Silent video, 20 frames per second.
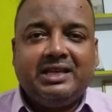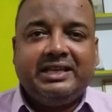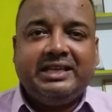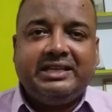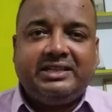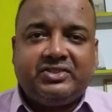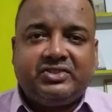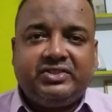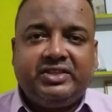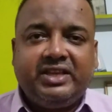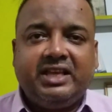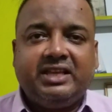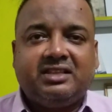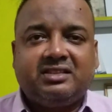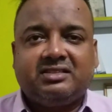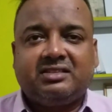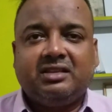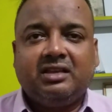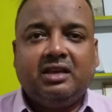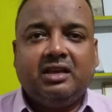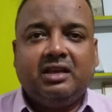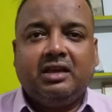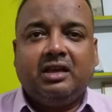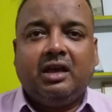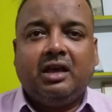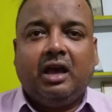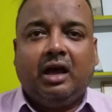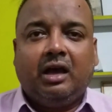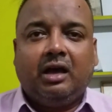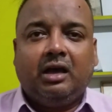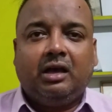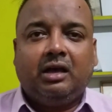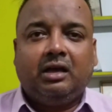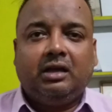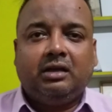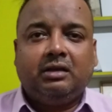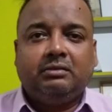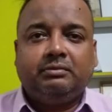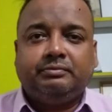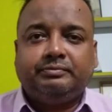It seeks
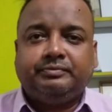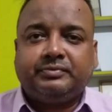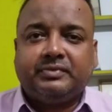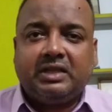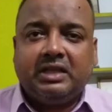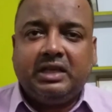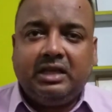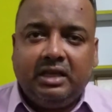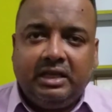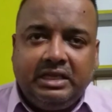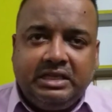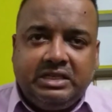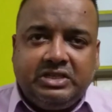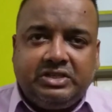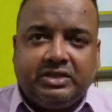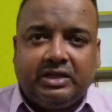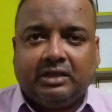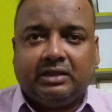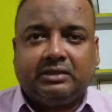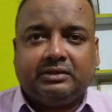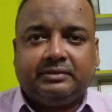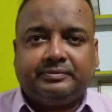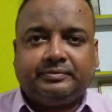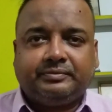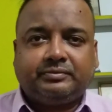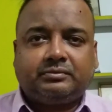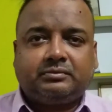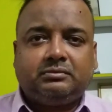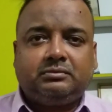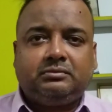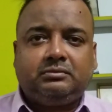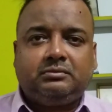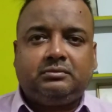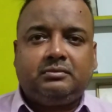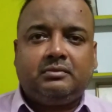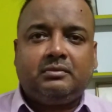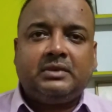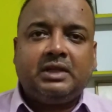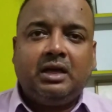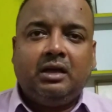um, inter
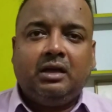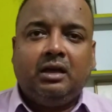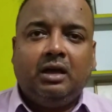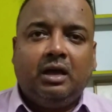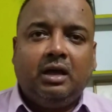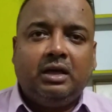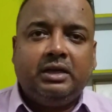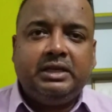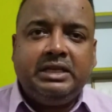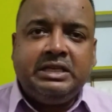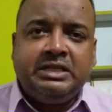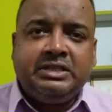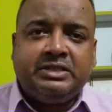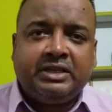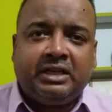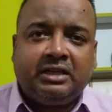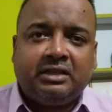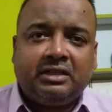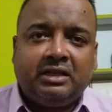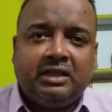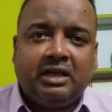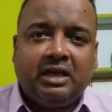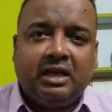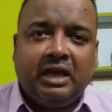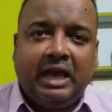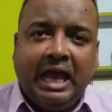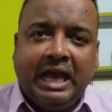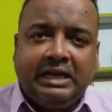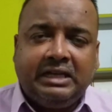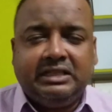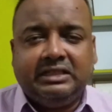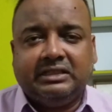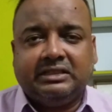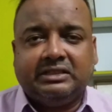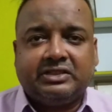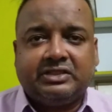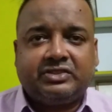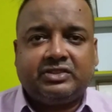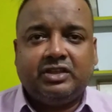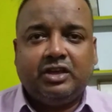inter
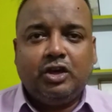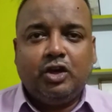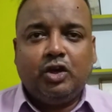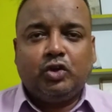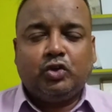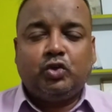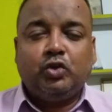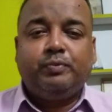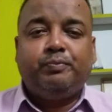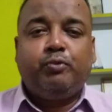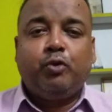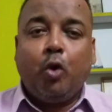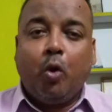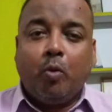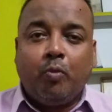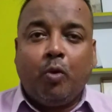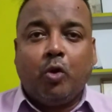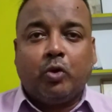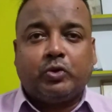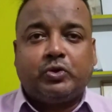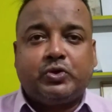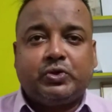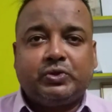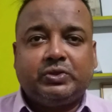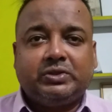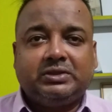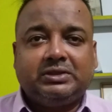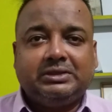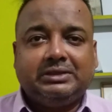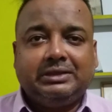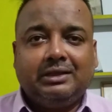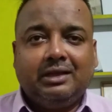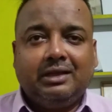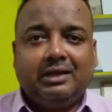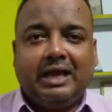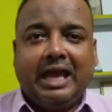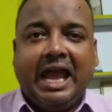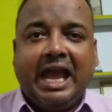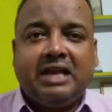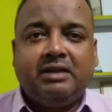alia to promote
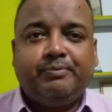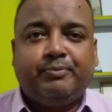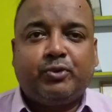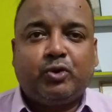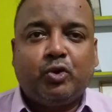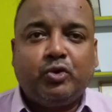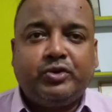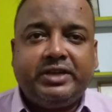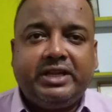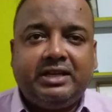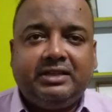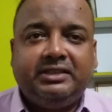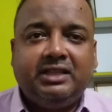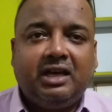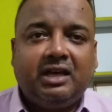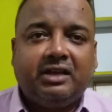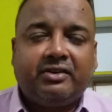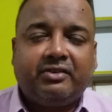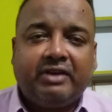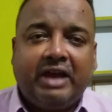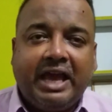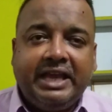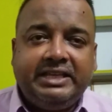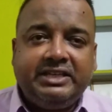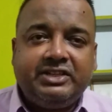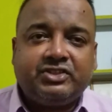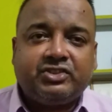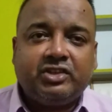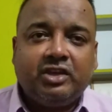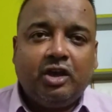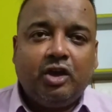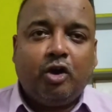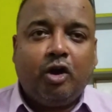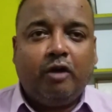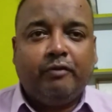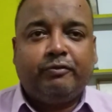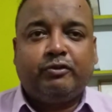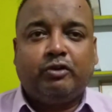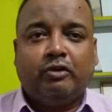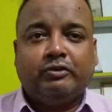and protect the rights
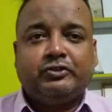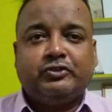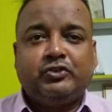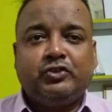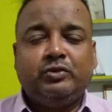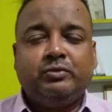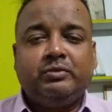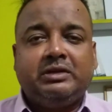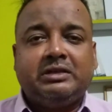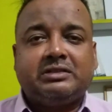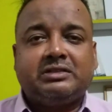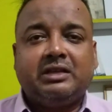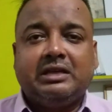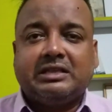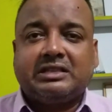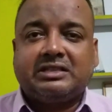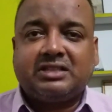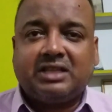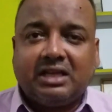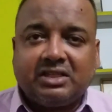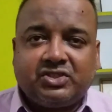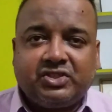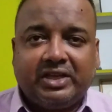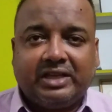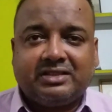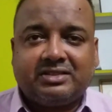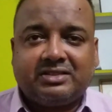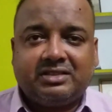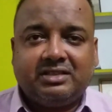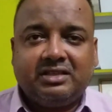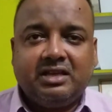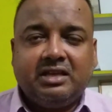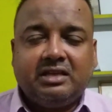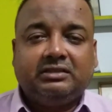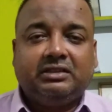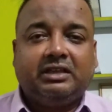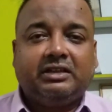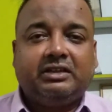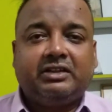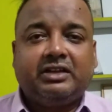of consumers, such as
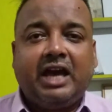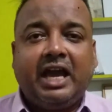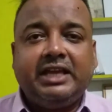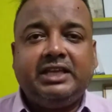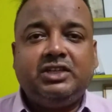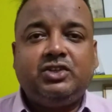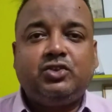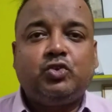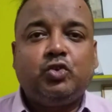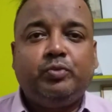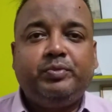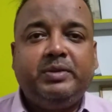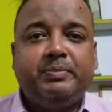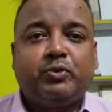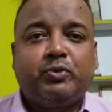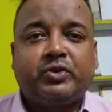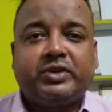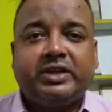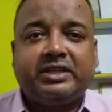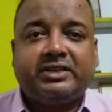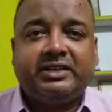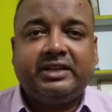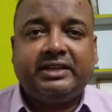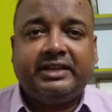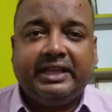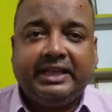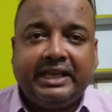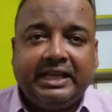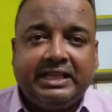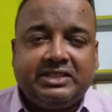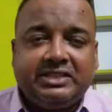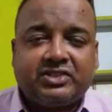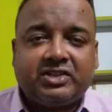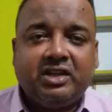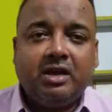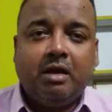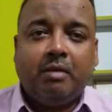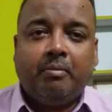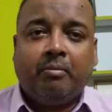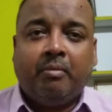the right to be protected against
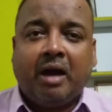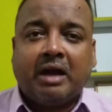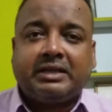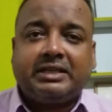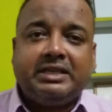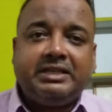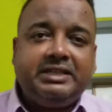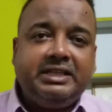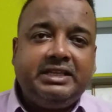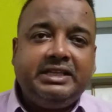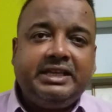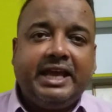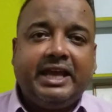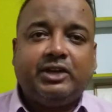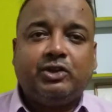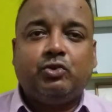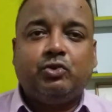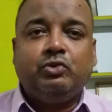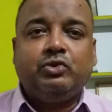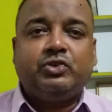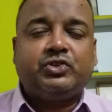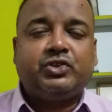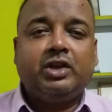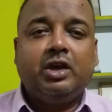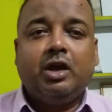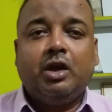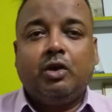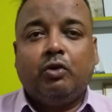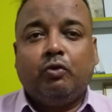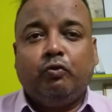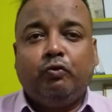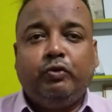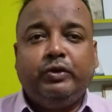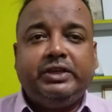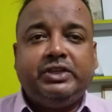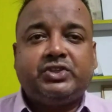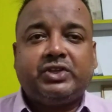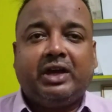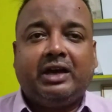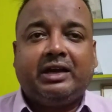marketing and goods
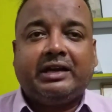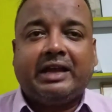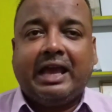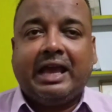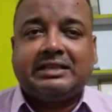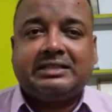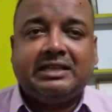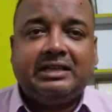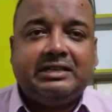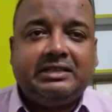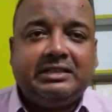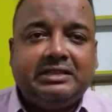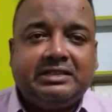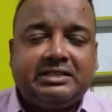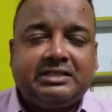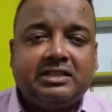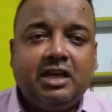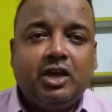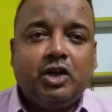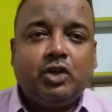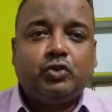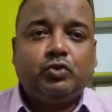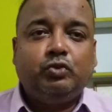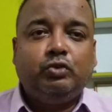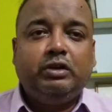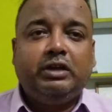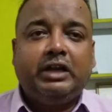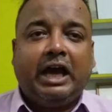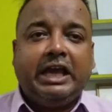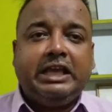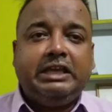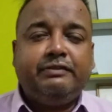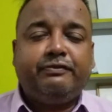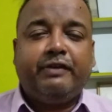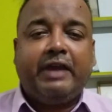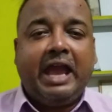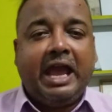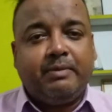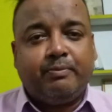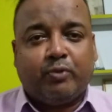which are hazardous to life
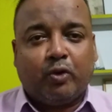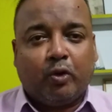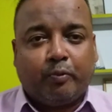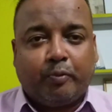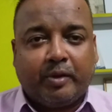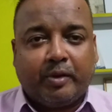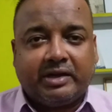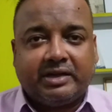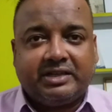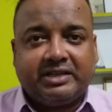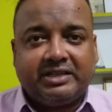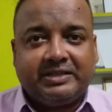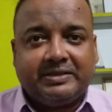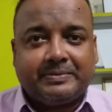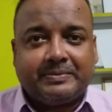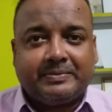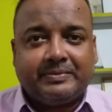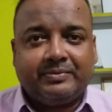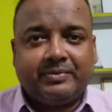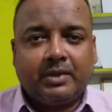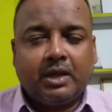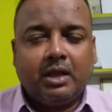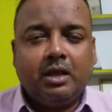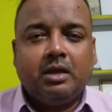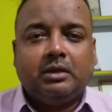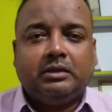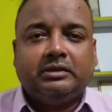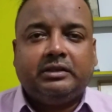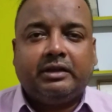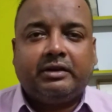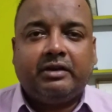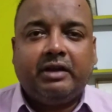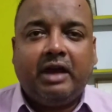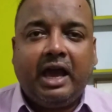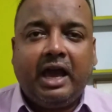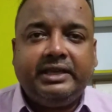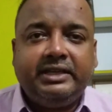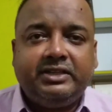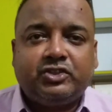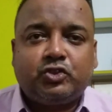and property, the
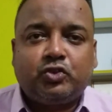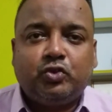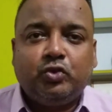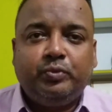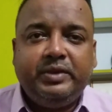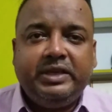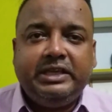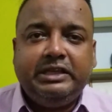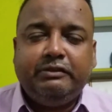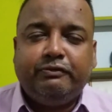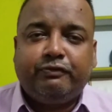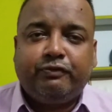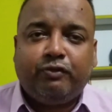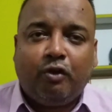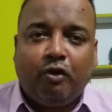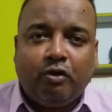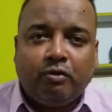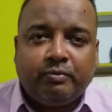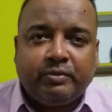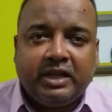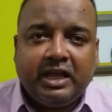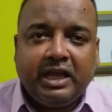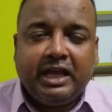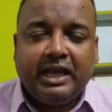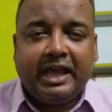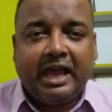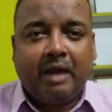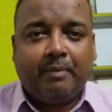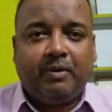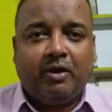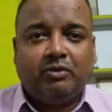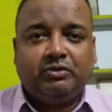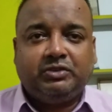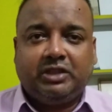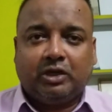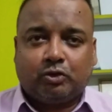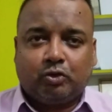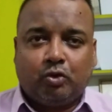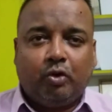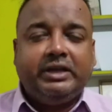rights to be informed about
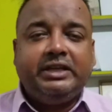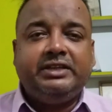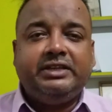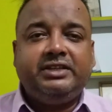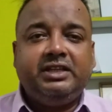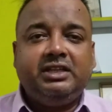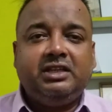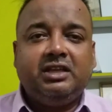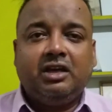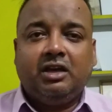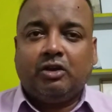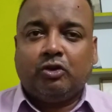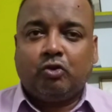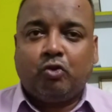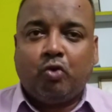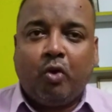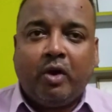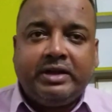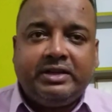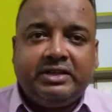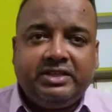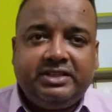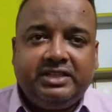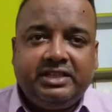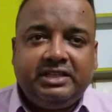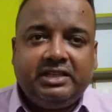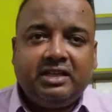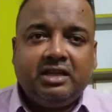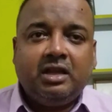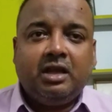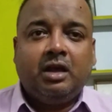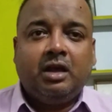the quality, quantity,